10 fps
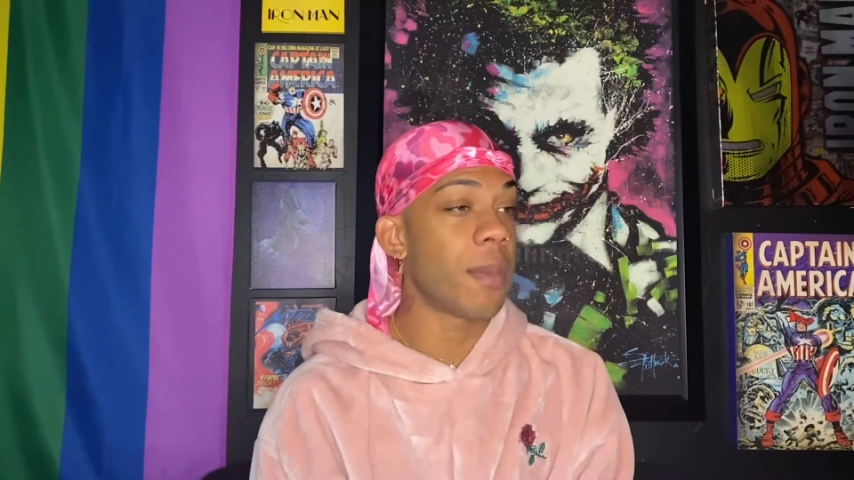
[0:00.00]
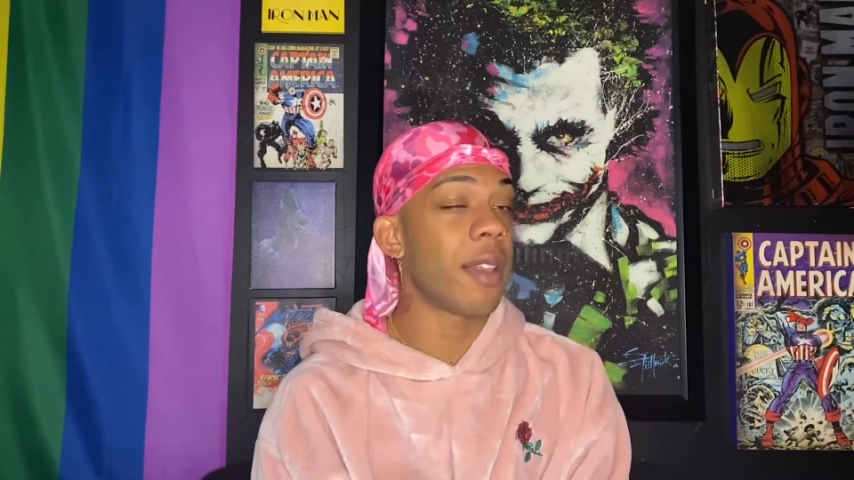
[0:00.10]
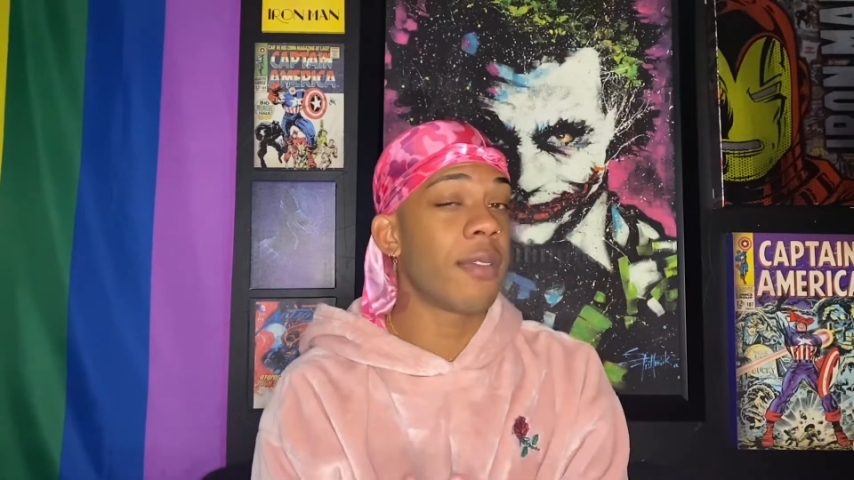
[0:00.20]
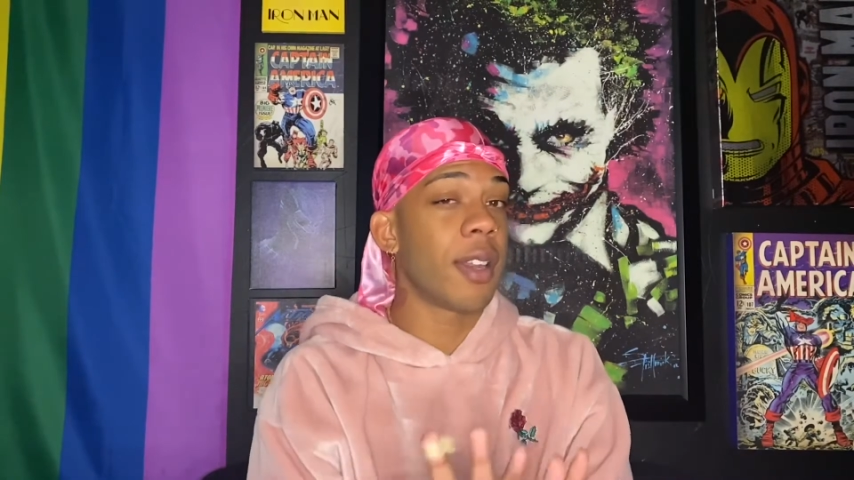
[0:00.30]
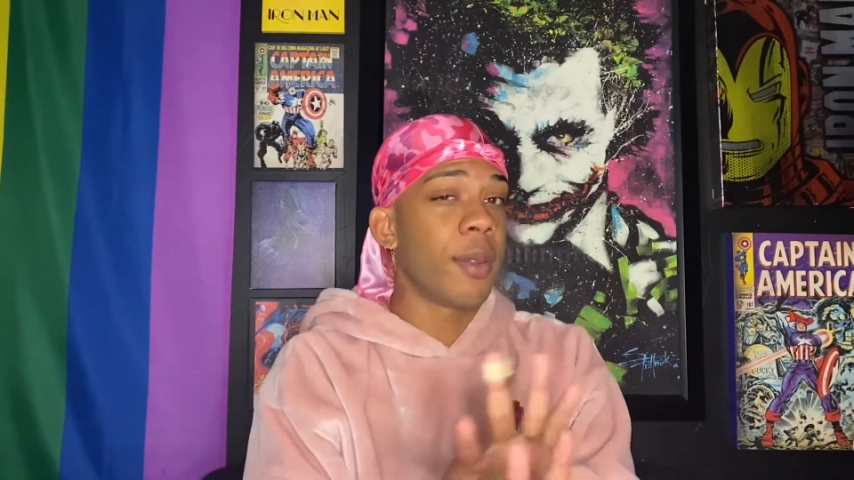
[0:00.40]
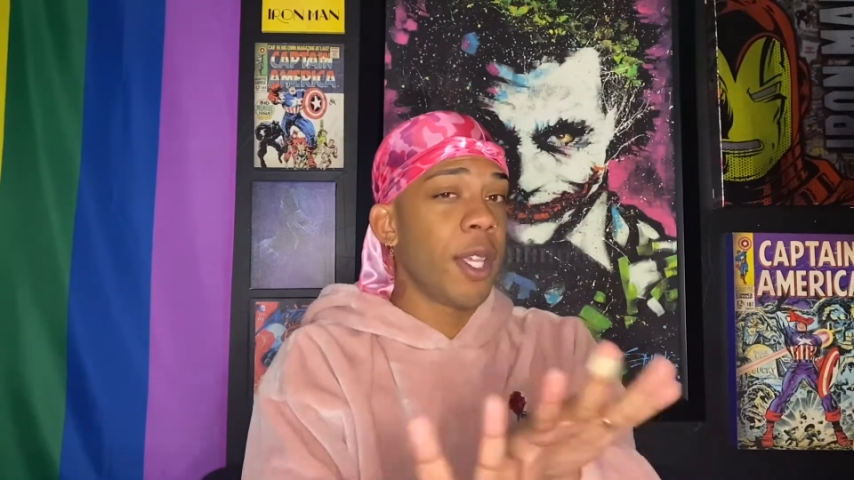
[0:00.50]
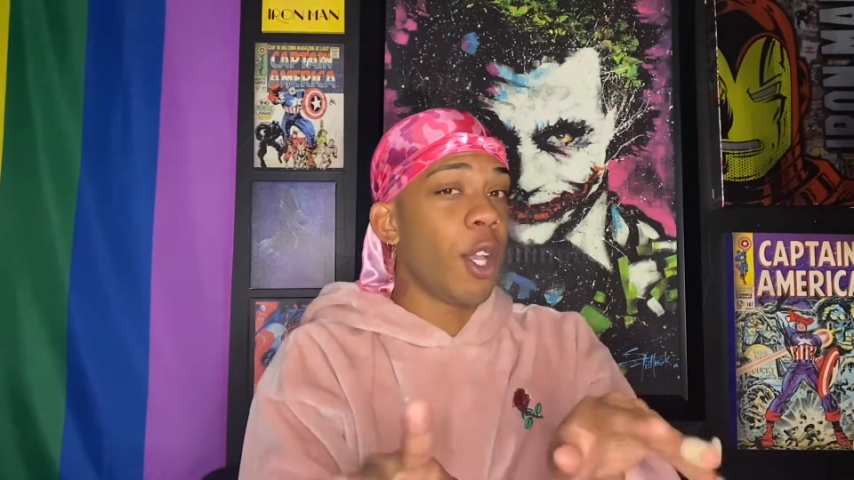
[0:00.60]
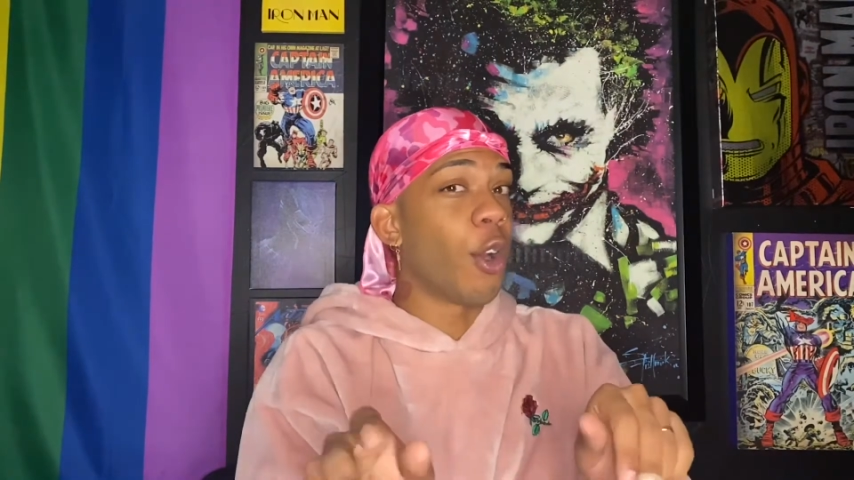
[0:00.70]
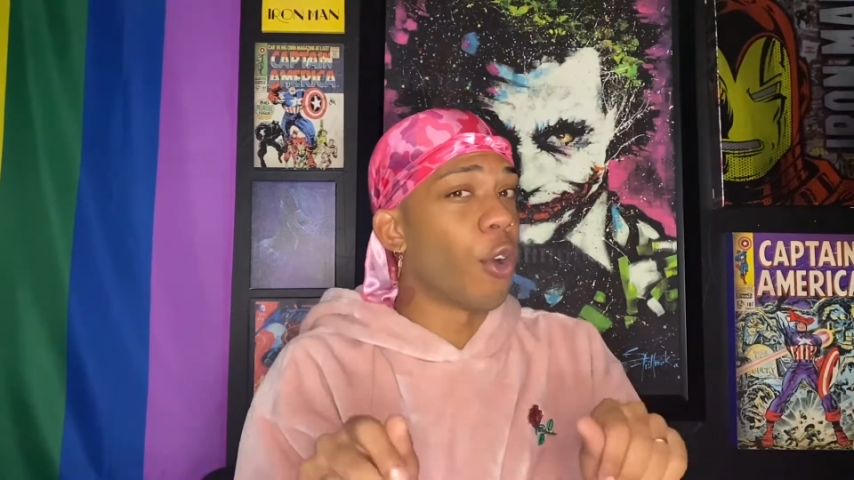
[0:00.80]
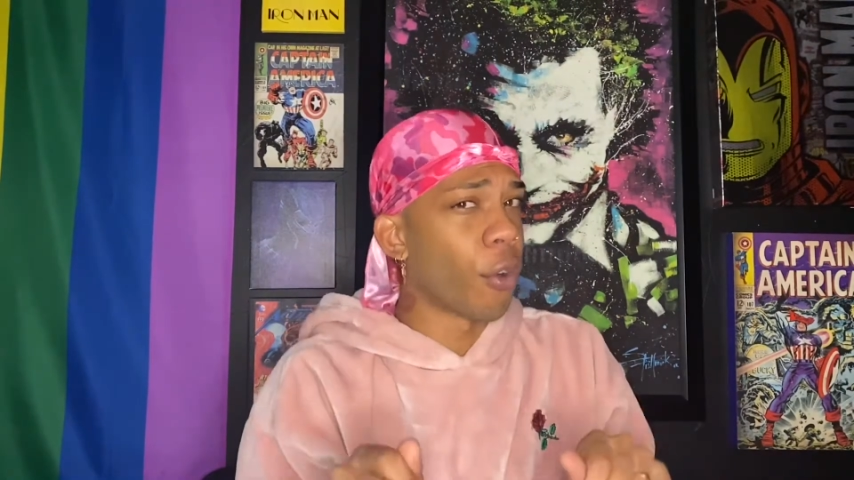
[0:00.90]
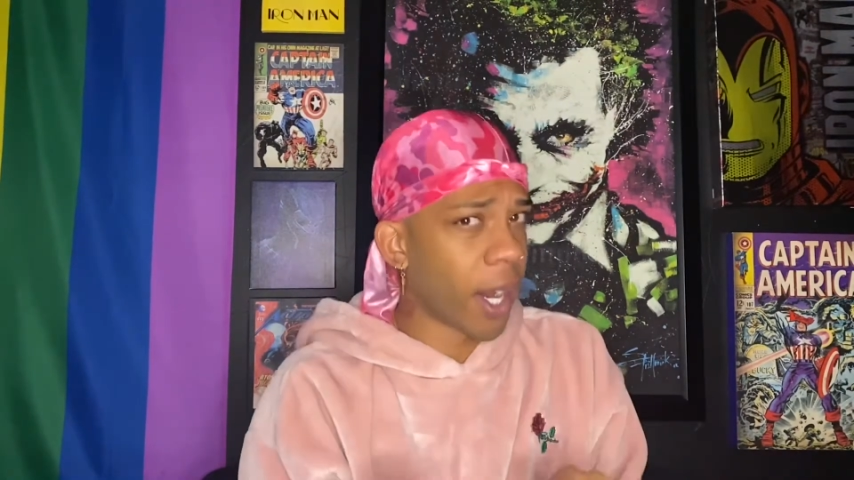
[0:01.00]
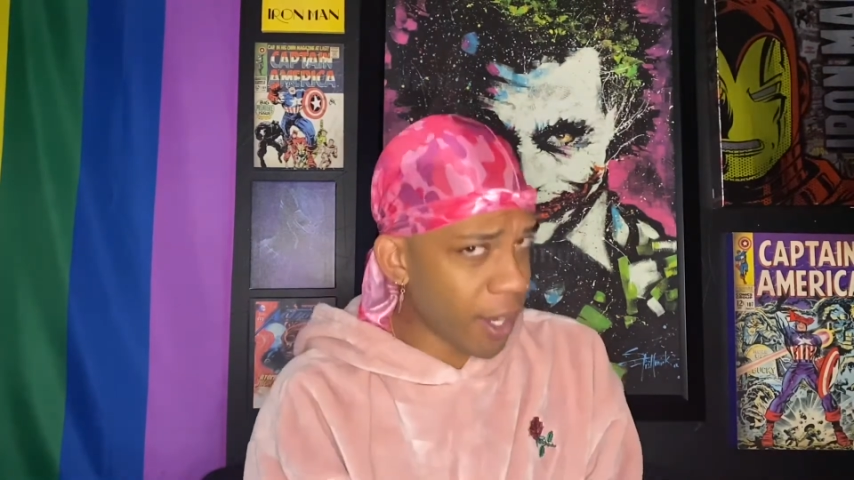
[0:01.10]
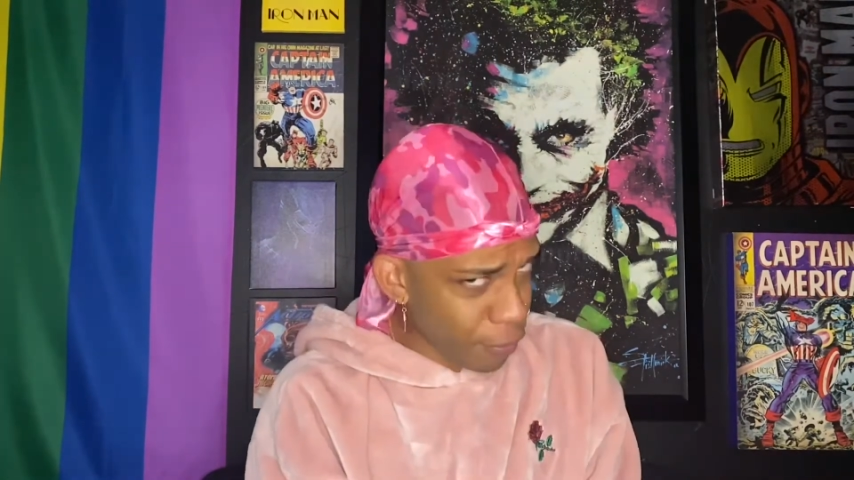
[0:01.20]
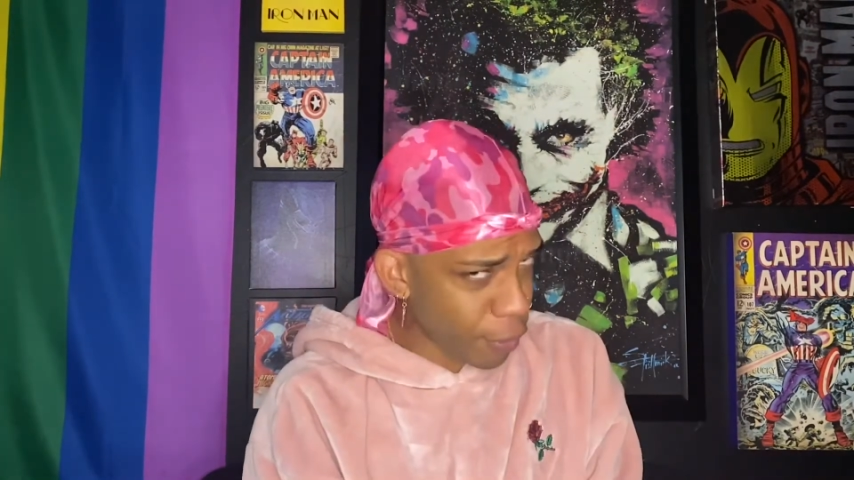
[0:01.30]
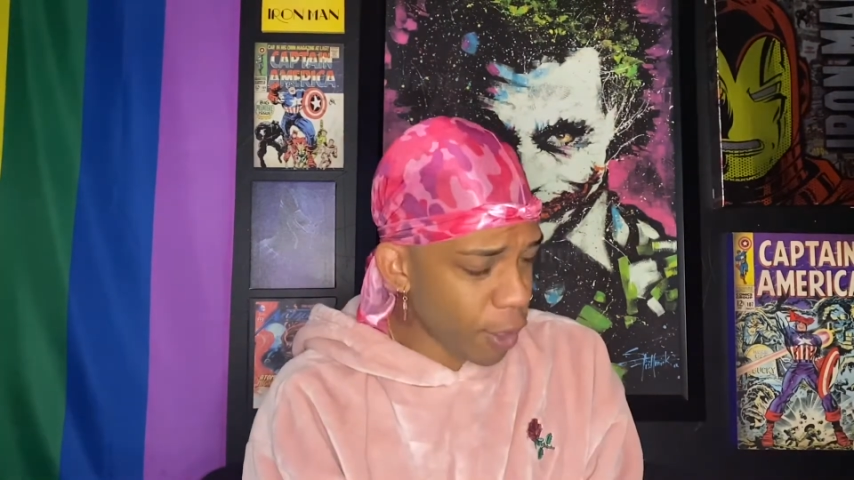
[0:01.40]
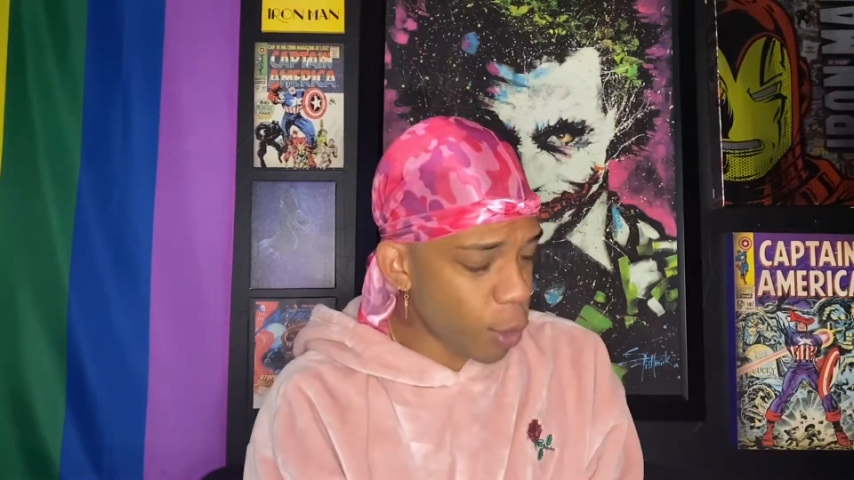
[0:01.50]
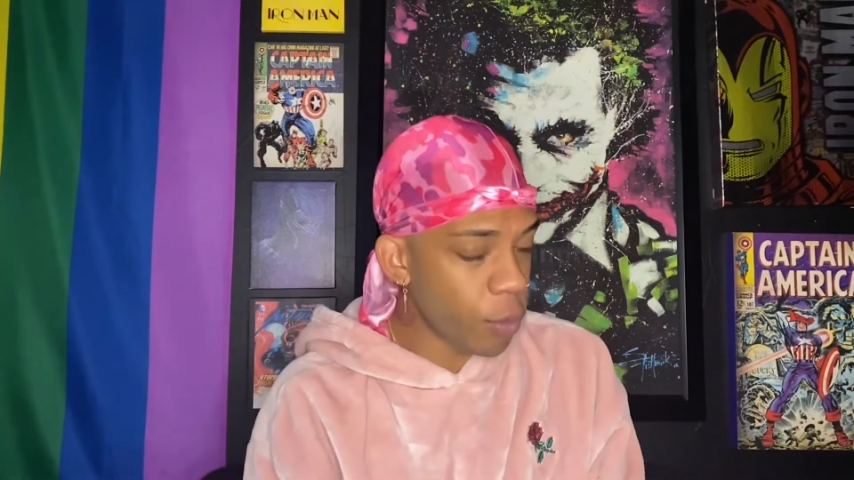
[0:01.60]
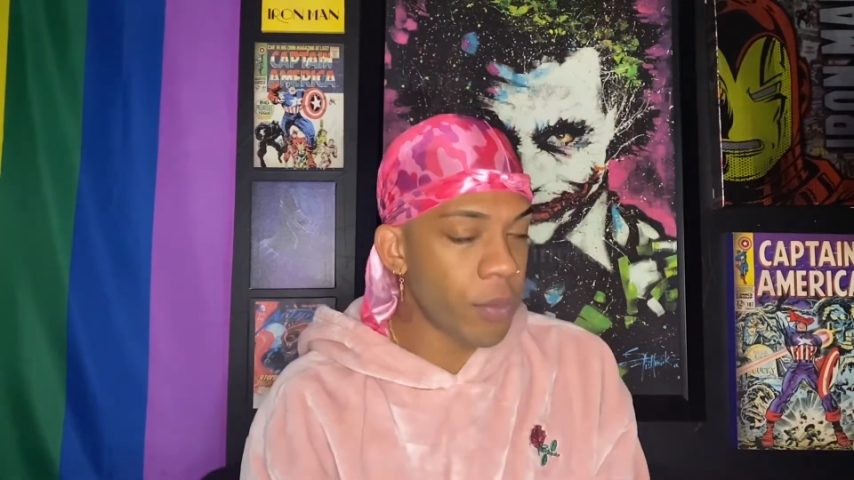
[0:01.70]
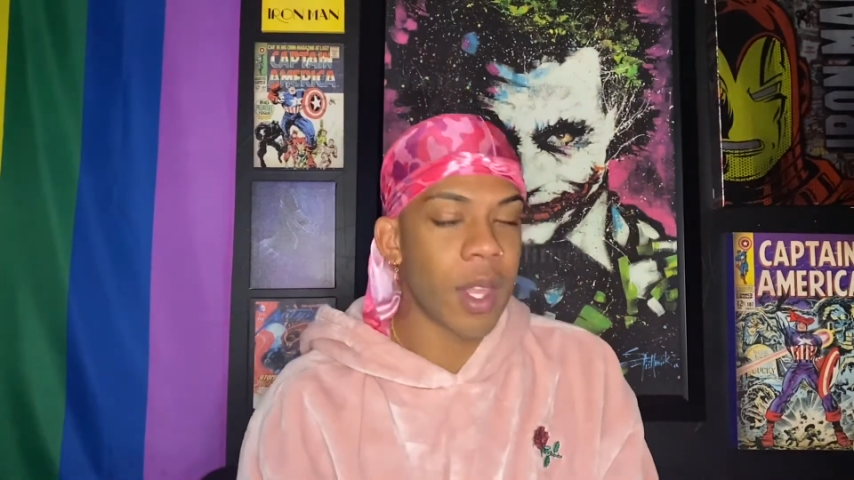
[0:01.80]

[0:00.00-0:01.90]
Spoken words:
fun of me. Great for you.